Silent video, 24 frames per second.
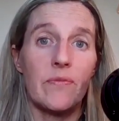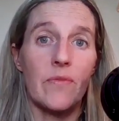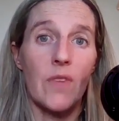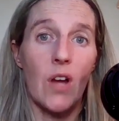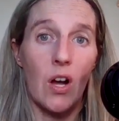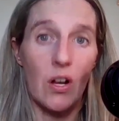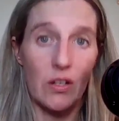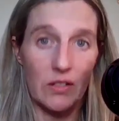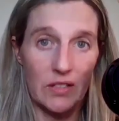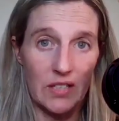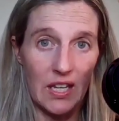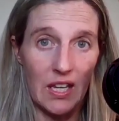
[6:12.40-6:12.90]

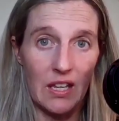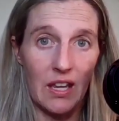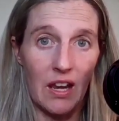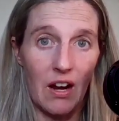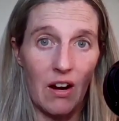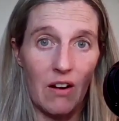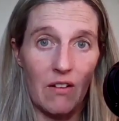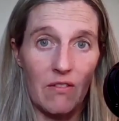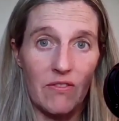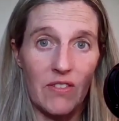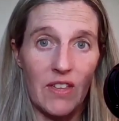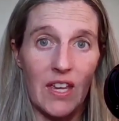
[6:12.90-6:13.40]
I'll take
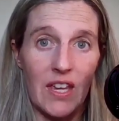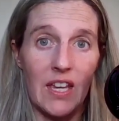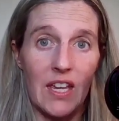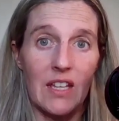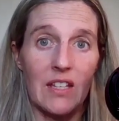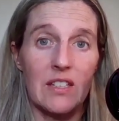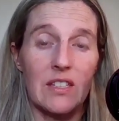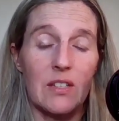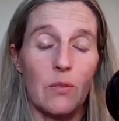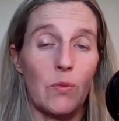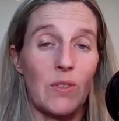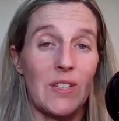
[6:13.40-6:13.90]
care of
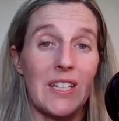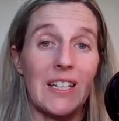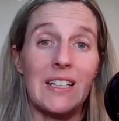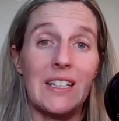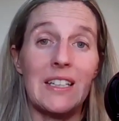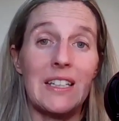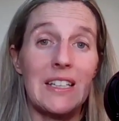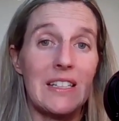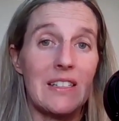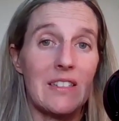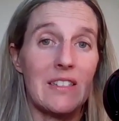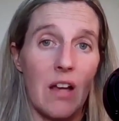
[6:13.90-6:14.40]
things. We did a
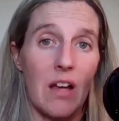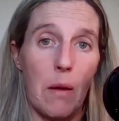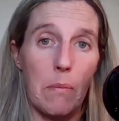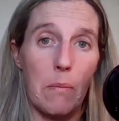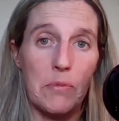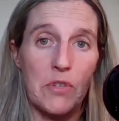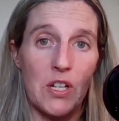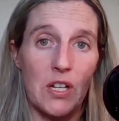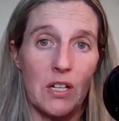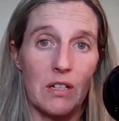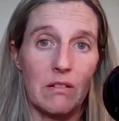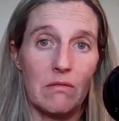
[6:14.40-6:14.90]
lease
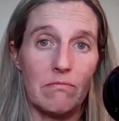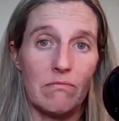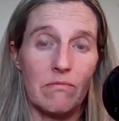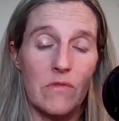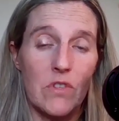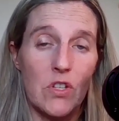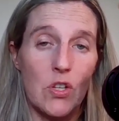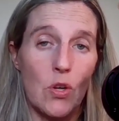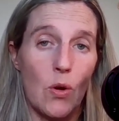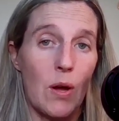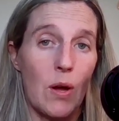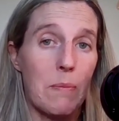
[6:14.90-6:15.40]
option.
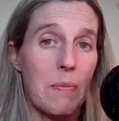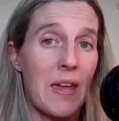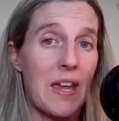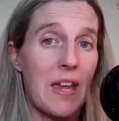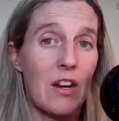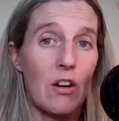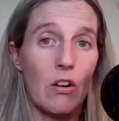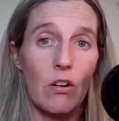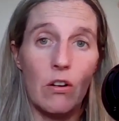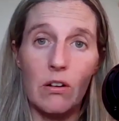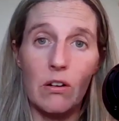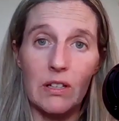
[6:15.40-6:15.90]
So I
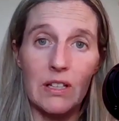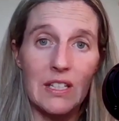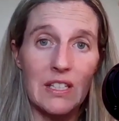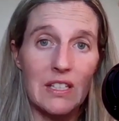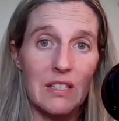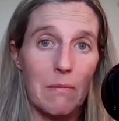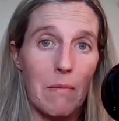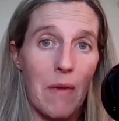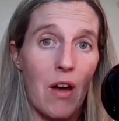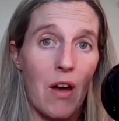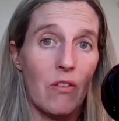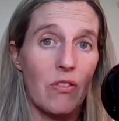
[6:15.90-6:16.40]
paid her a
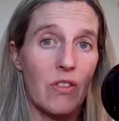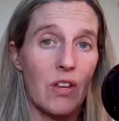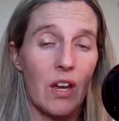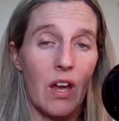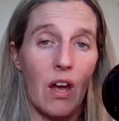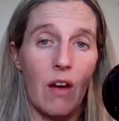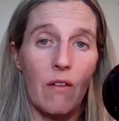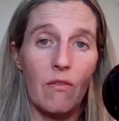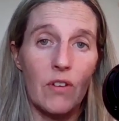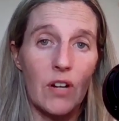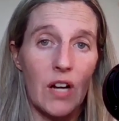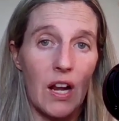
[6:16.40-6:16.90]
lease amount that
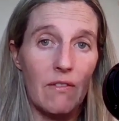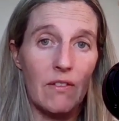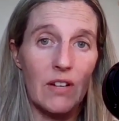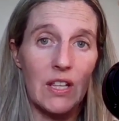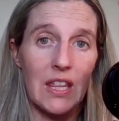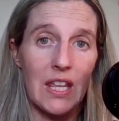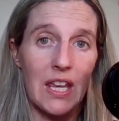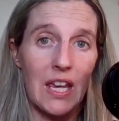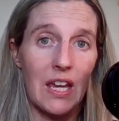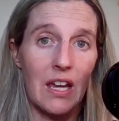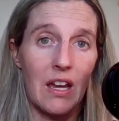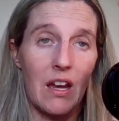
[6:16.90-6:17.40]
covered
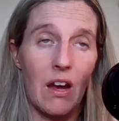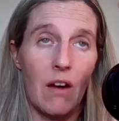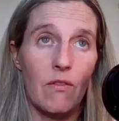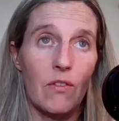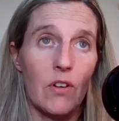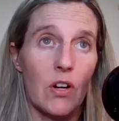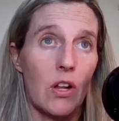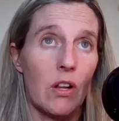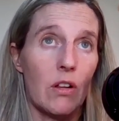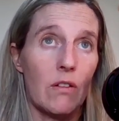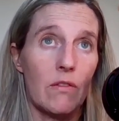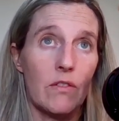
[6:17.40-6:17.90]
everything,
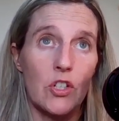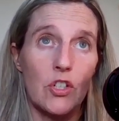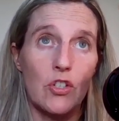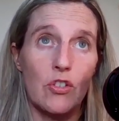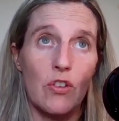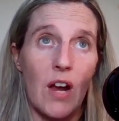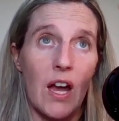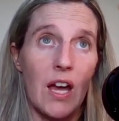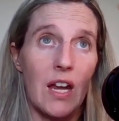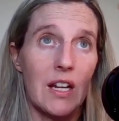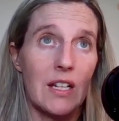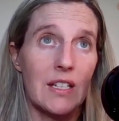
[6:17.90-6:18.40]
covered all of her
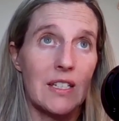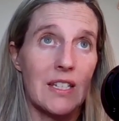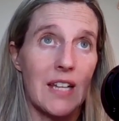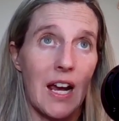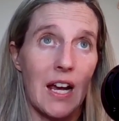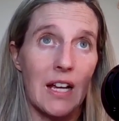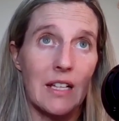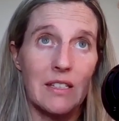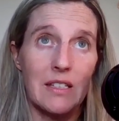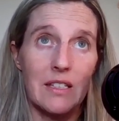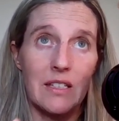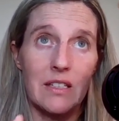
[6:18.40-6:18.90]
strata,
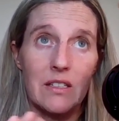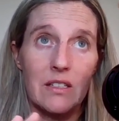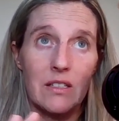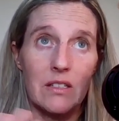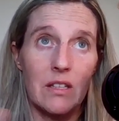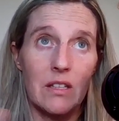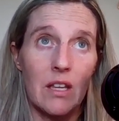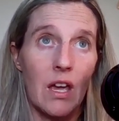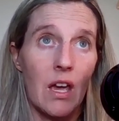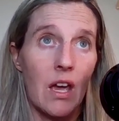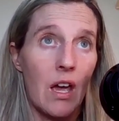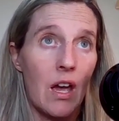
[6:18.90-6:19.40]

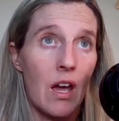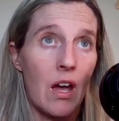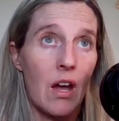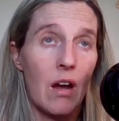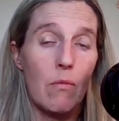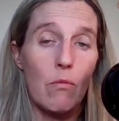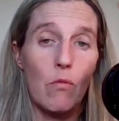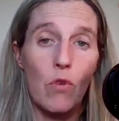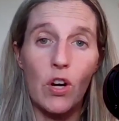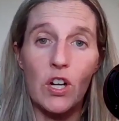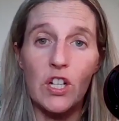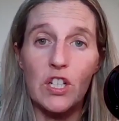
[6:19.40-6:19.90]
taxes,
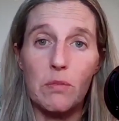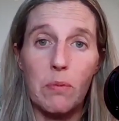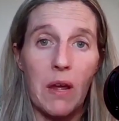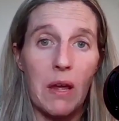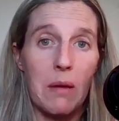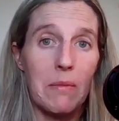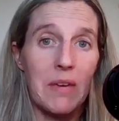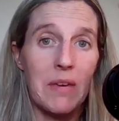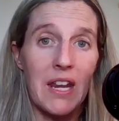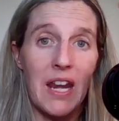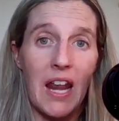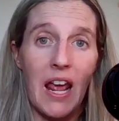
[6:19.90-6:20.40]
mortgage
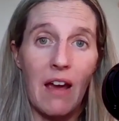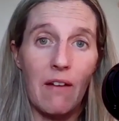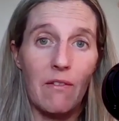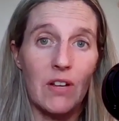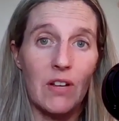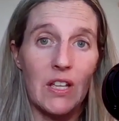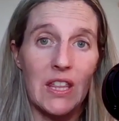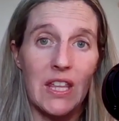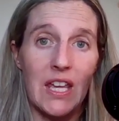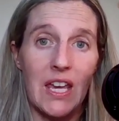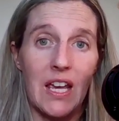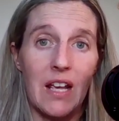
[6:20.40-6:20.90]
payment,
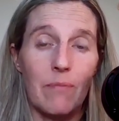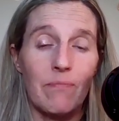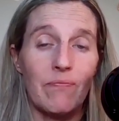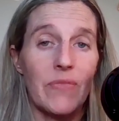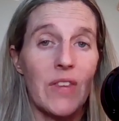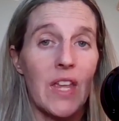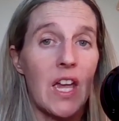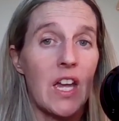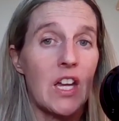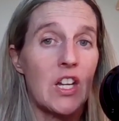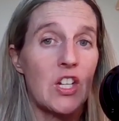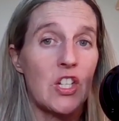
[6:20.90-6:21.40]
everything.
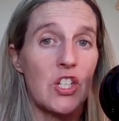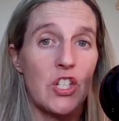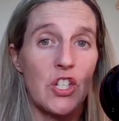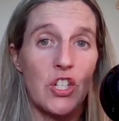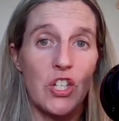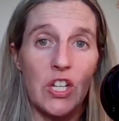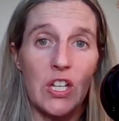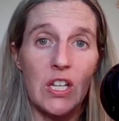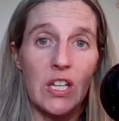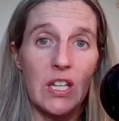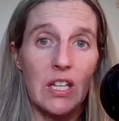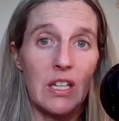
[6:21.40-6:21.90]

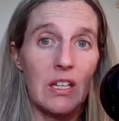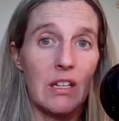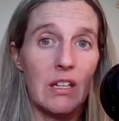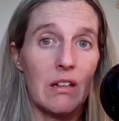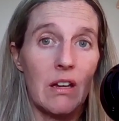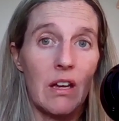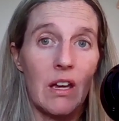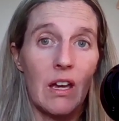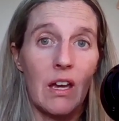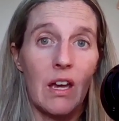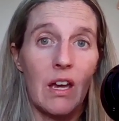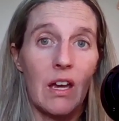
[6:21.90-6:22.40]

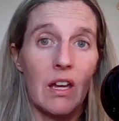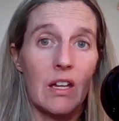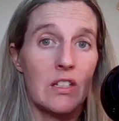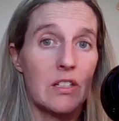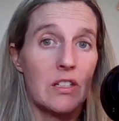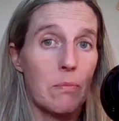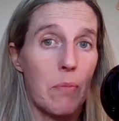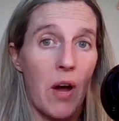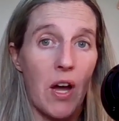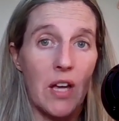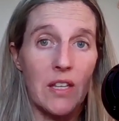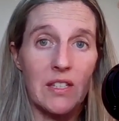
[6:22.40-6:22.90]
She
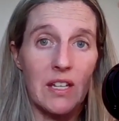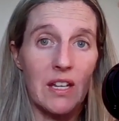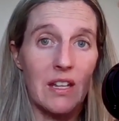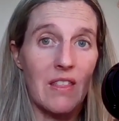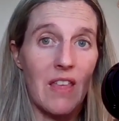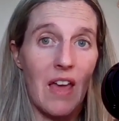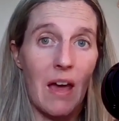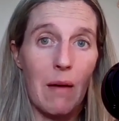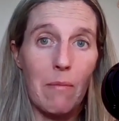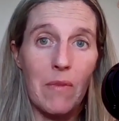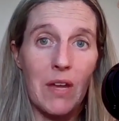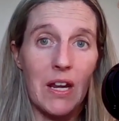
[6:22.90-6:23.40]
deposited
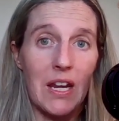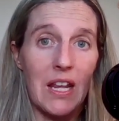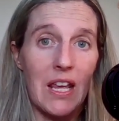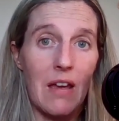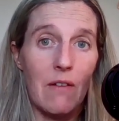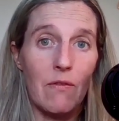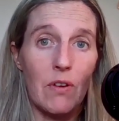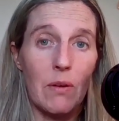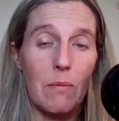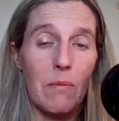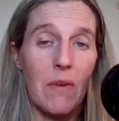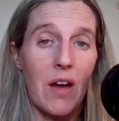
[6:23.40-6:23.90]
that money
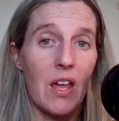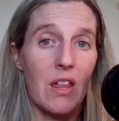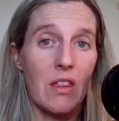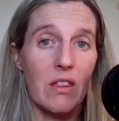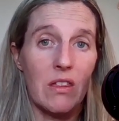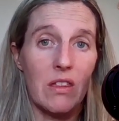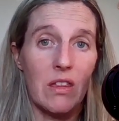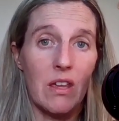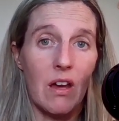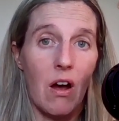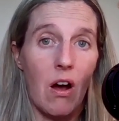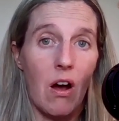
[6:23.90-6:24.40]
every month.